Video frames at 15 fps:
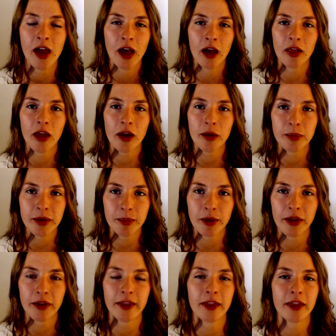A lot of
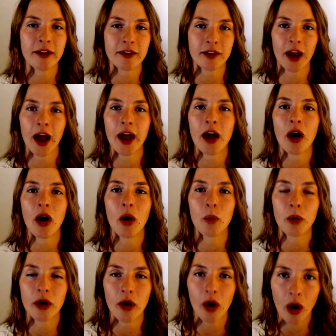people, listen, I
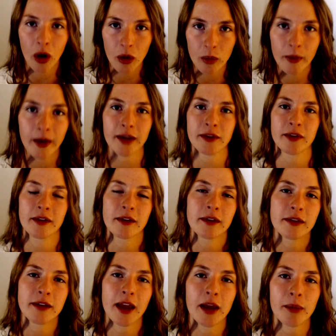would always
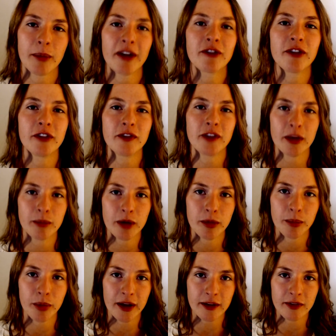take my 15-minute
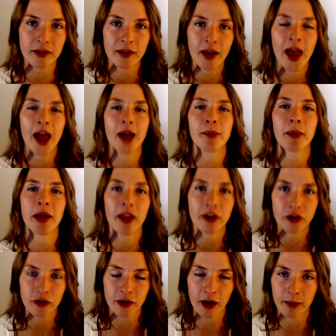breaks and my
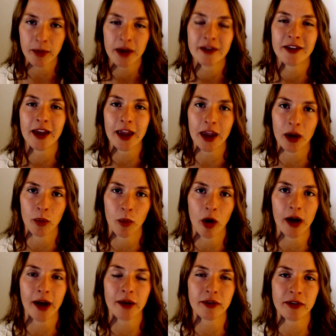lunchtime taking a walk
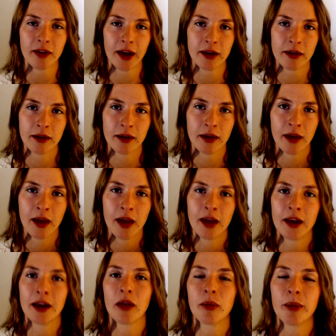outside.
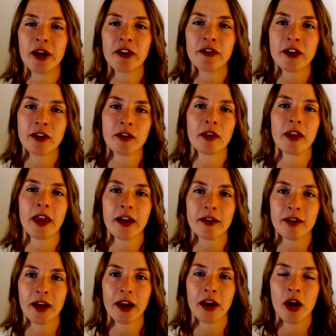Now the benefits, like I
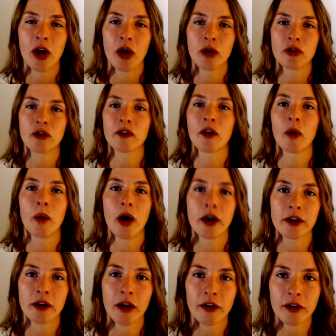said, just go on
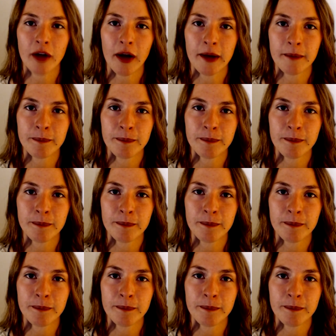and on and on.